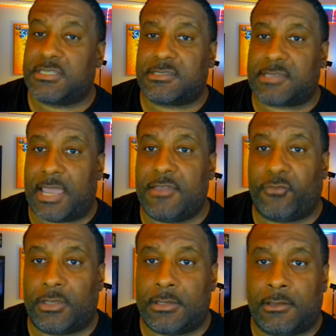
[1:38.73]

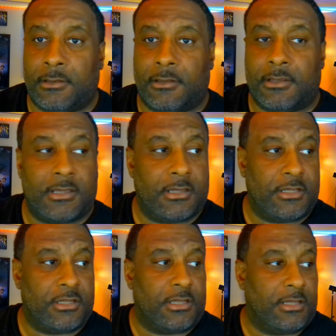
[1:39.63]
saving
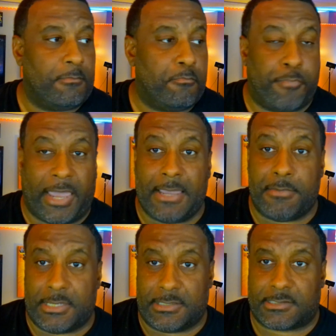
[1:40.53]

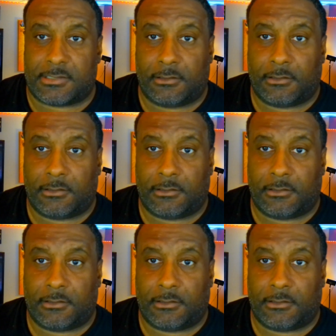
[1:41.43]
babies